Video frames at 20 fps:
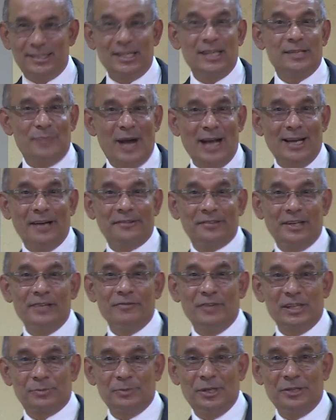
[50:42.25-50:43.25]
these bilateral
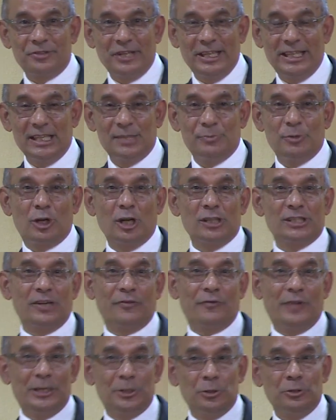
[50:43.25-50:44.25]
investment treaties, because
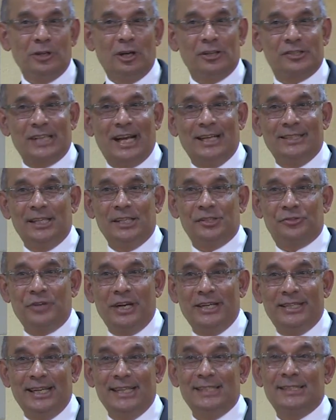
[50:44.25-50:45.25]
if we do not sign these
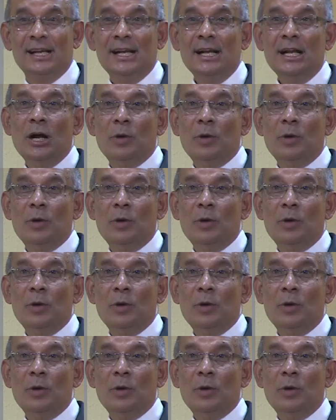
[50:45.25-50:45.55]
treaties,